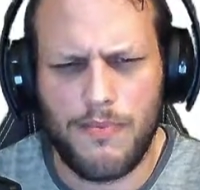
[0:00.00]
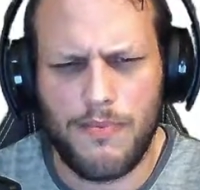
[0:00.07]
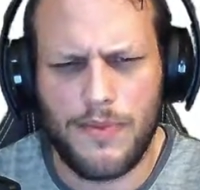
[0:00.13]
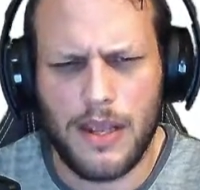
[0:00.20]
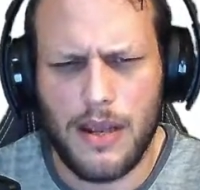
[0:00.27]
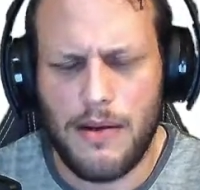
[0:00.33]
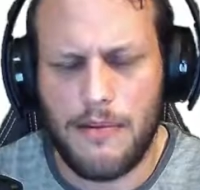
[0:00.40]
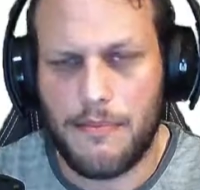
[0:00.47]

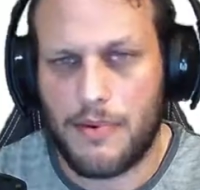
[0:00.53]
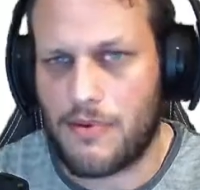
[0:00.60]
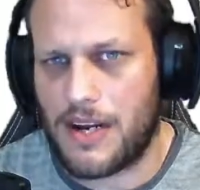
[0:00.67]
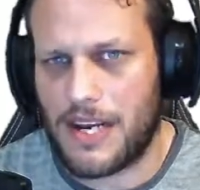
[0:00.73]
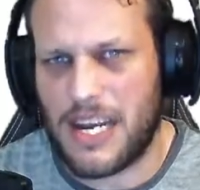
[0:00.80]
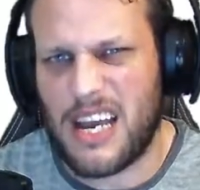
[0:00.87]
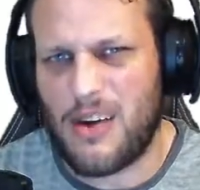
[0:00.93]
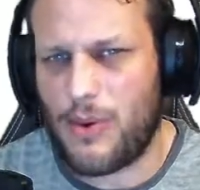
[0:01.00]
But right
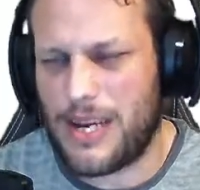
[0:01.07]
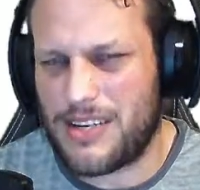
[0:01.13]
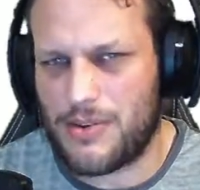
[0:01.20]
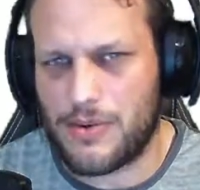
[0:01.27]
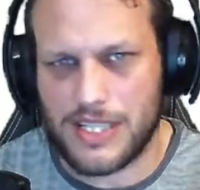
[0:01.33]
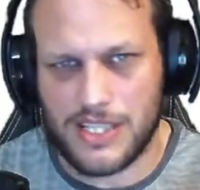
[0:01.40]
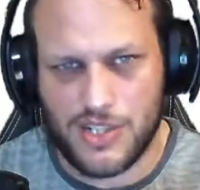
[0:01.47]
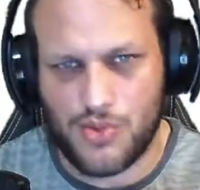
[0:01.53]
now we're doing
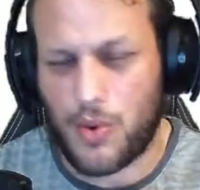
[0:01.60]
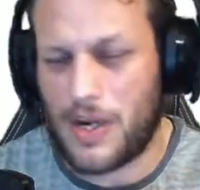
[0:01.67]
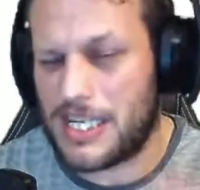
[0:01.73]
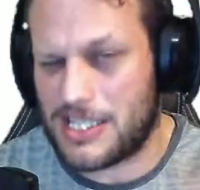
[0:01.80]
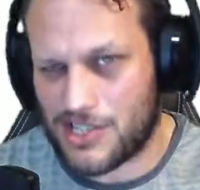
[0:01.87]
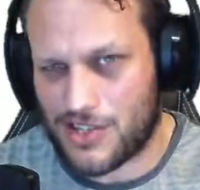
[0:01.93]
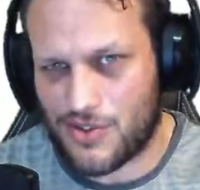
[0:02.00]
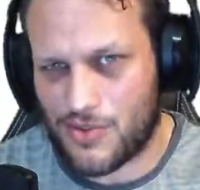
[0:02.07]

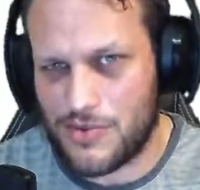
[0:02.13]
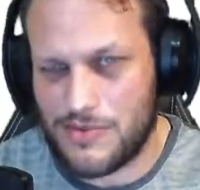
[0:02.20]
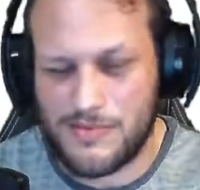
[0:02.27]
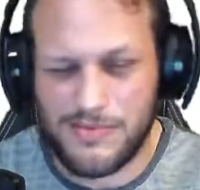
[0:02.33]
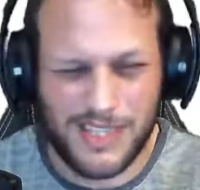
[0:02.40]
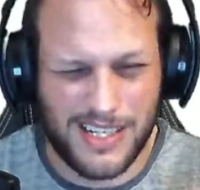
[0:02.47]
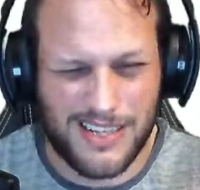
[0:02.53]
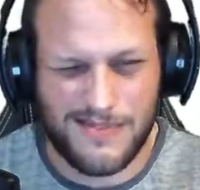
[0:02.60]
22,
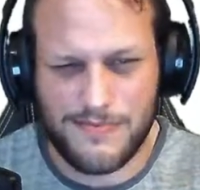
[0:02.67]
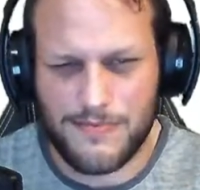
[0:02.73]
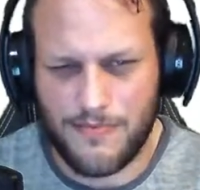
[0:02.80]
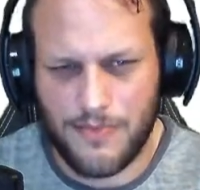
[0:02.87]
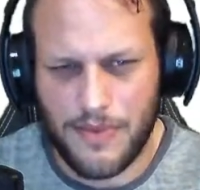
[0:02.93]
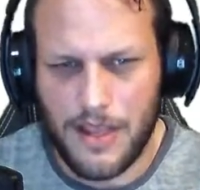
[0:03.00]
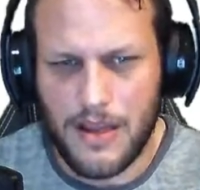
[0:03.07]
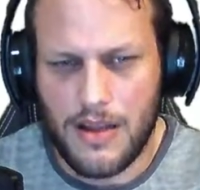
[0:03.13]
so
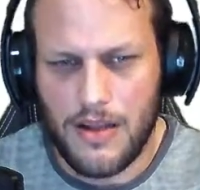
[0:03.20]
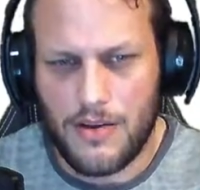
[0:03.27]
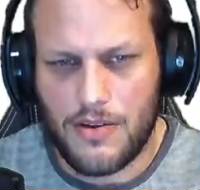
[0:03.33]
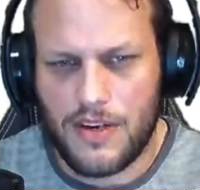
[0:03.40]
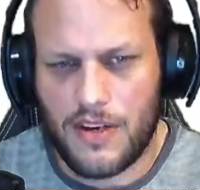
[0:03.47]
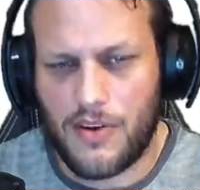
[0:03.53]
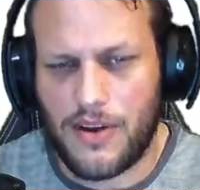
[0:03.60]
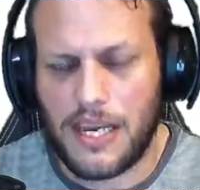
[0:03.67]

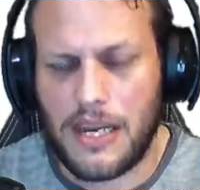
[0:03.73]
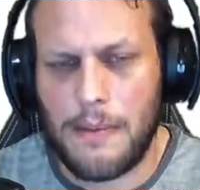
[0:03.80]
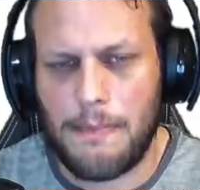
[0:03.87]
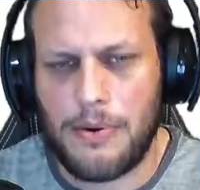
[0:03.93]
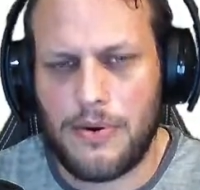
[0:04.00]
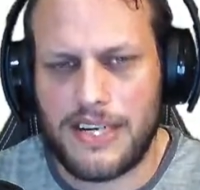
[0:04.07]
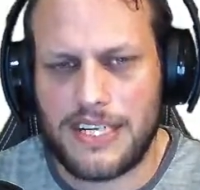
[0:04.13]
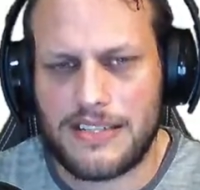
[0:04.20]

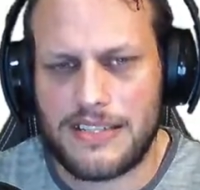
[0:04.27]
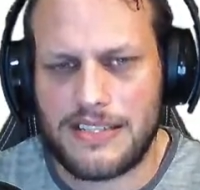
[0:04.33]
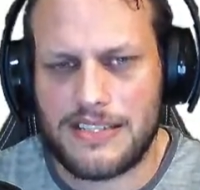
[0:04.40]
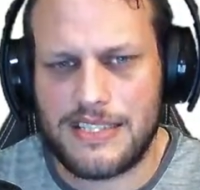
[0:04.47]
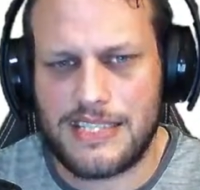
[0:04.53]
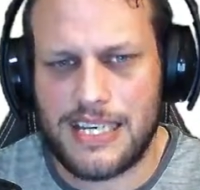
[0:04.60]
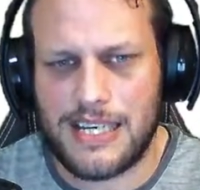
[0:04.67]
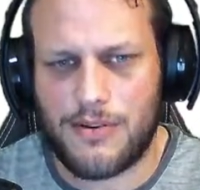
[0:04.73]

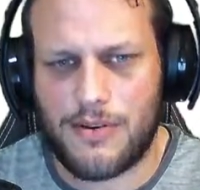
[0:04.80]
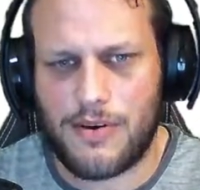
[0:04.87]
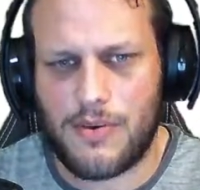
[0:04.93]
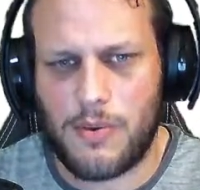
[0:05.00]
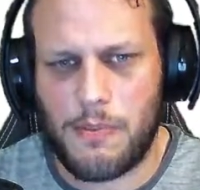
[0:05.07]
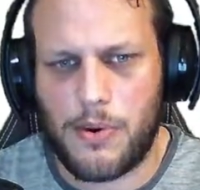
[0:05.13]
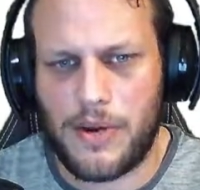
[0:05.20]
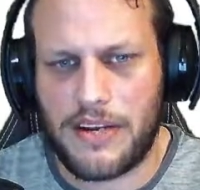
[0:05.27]

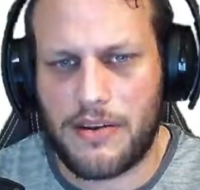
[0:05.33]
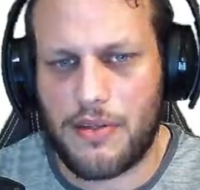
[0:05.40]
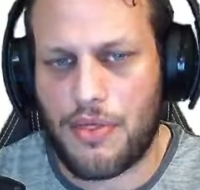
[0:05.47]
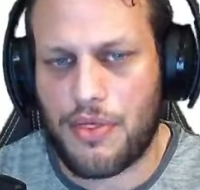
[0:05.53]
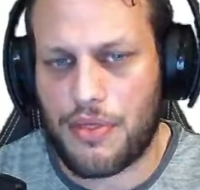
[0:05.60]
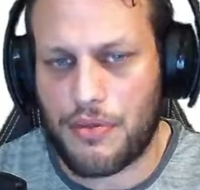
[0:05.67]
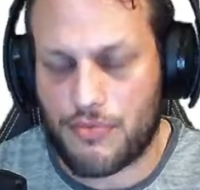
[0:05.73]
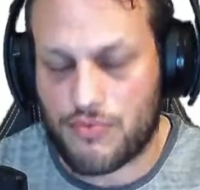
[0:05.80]

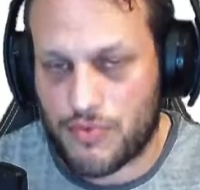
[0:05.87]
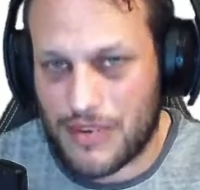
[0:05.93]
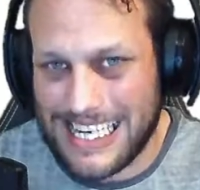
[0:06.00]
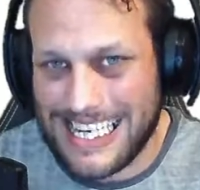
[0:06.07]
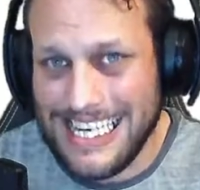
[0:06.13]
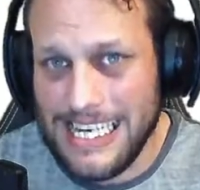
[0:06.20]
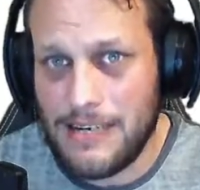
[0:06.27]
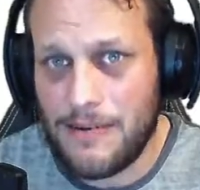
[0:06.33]
9.0.3,
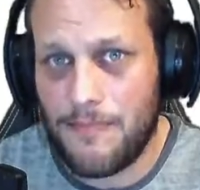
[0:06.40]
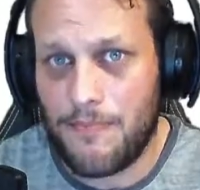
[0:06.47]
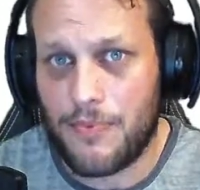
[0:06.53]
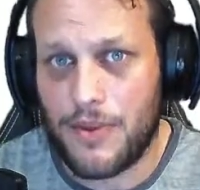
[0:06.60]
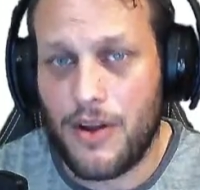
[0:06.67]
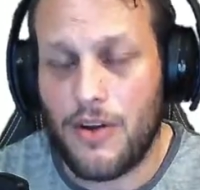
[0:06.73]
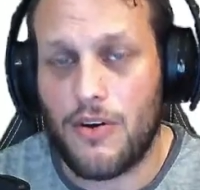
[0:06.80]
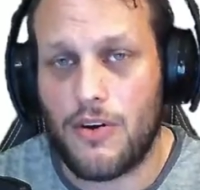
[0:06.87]

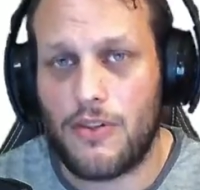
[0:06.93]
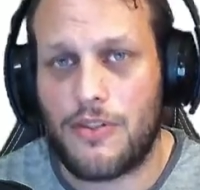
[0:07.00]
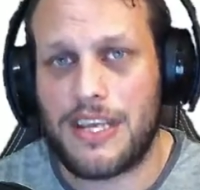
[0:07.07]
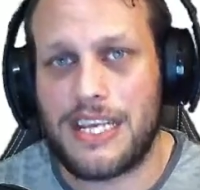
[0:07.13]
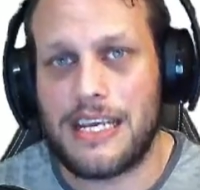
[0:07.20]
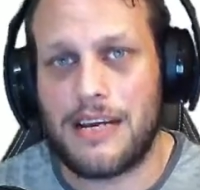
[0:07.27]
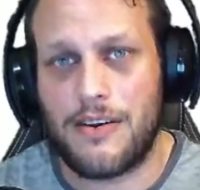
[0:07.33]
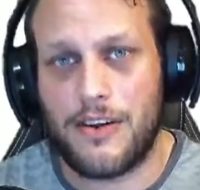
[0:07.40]
or the
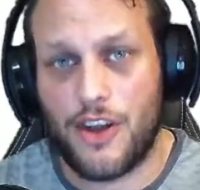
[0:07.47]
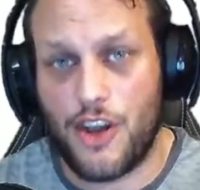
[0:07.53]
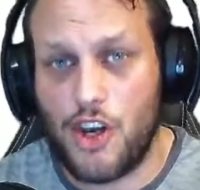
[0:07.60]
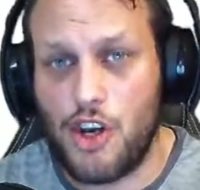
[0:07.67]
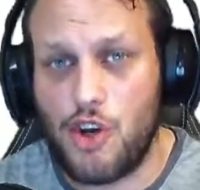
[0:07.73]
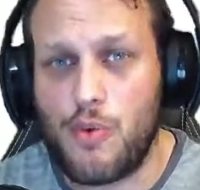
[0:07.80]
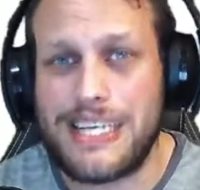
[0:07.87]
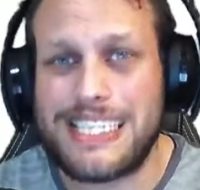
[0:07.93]

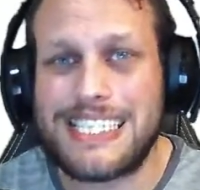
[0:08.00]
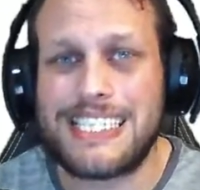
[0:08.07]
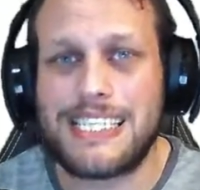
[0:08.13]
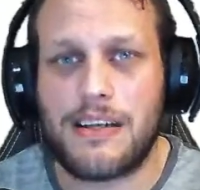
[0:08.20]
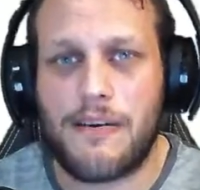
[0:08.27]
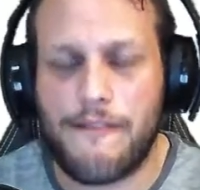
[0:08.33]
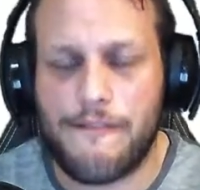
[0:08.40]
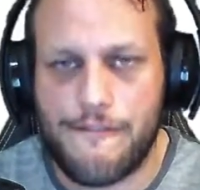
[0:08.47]
newest
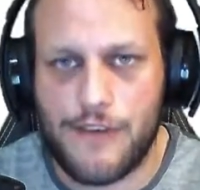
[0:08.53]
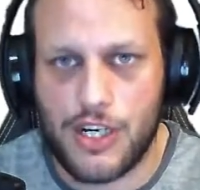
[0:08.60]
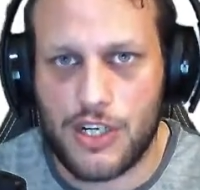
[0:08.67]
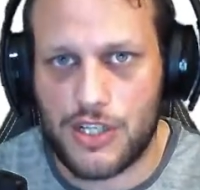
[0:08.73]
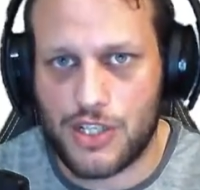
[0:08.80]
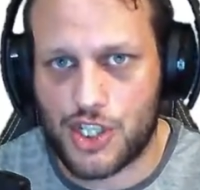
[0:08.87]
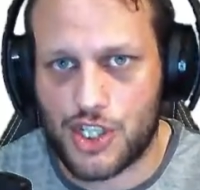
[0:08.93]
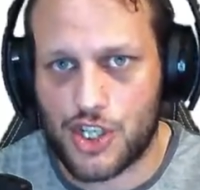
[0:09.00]

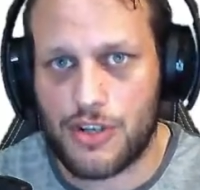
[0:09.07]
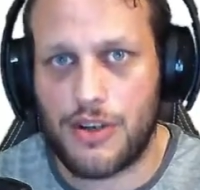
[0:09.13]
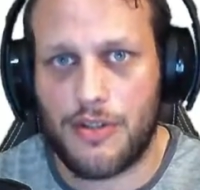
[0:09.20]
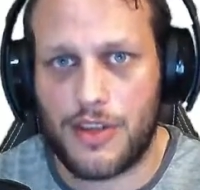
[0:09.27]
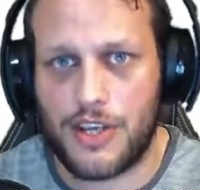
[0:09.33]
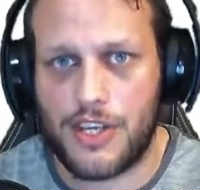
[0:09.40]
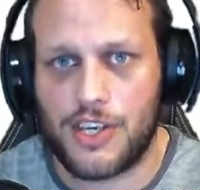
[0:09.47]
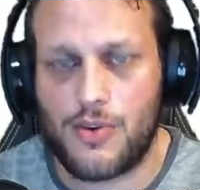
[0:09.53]
version that
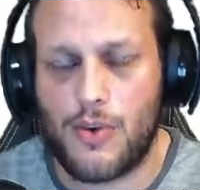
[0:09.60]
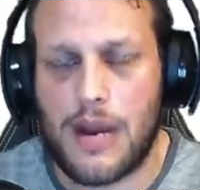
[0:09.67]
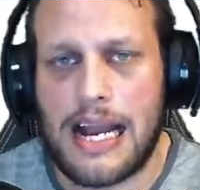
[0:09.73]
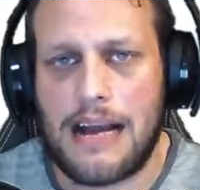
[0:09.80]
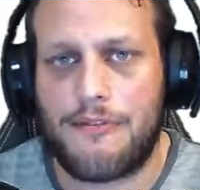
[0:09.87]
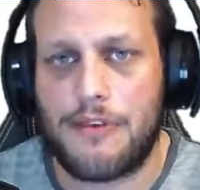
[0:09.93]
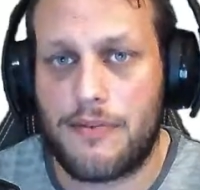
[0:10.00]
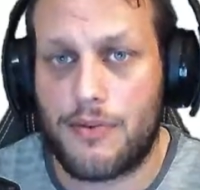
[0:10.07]
you have.
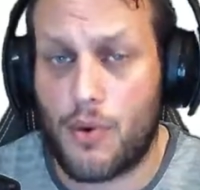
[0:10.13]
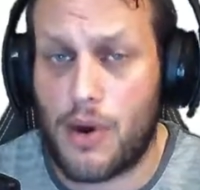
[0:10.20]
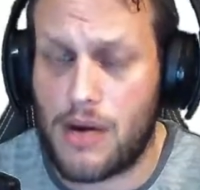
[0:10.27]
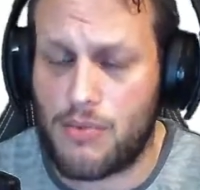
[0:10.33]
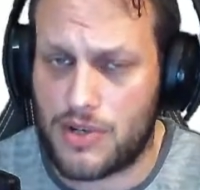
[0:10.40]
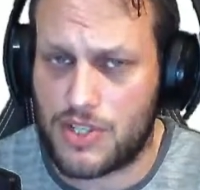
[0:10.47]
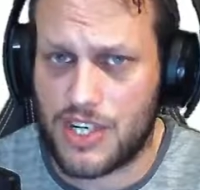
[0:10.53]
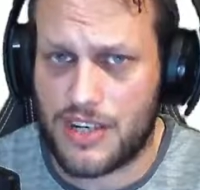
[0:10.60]
If you are
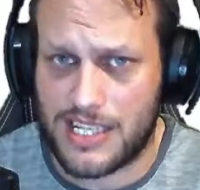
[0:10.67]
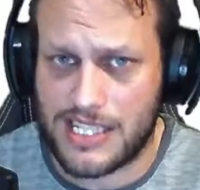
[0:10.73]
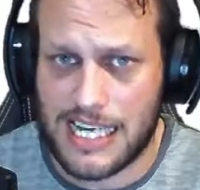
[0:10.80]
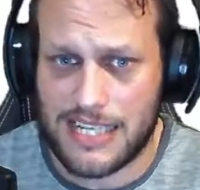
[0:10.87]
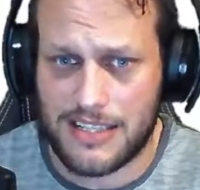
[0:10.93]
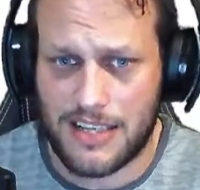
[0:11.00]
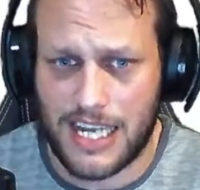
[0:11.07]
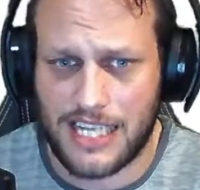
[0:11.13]
watching this at a
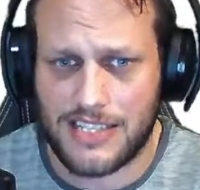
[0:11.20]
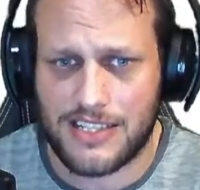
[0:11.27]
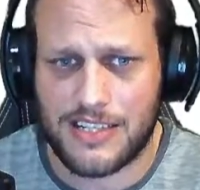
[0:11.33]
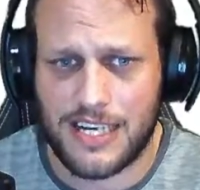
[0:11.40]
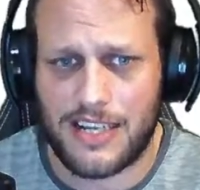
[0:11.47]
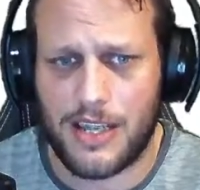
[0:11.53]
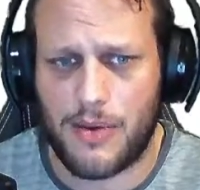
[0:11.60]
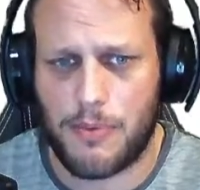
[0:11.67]
later date,
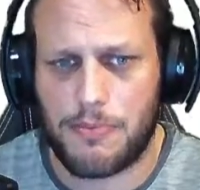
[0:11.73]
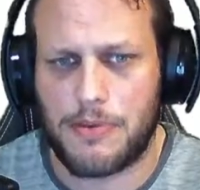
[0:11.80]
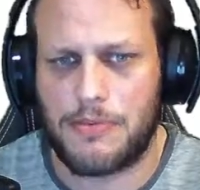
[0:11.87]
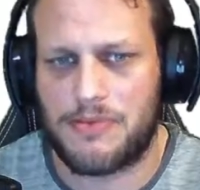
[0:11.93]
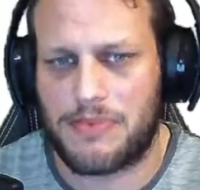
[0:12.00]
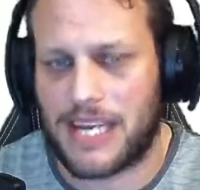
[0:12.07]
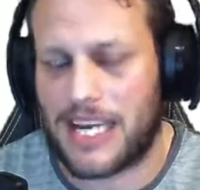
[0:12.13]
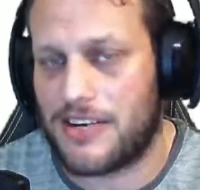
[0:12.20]
there will probably be
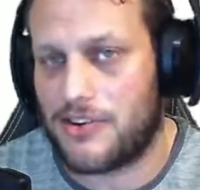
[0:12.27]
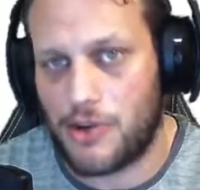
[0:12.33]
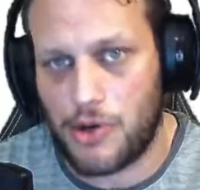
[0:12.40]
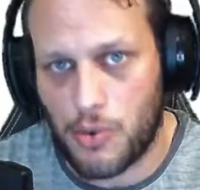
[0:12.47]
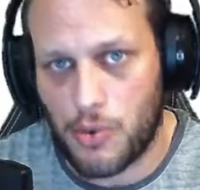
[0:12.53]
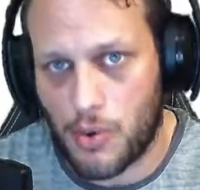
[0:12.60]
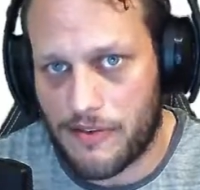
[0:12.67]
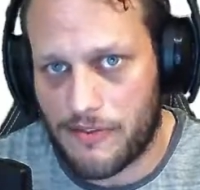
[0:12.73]
a newer
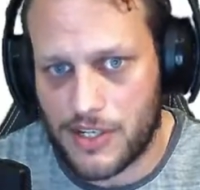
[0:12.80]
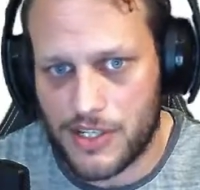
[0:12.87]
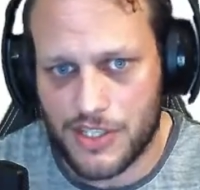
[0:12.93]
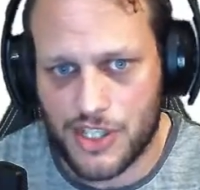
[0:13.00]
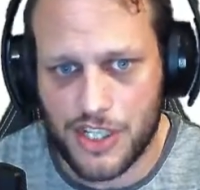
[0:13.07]
version,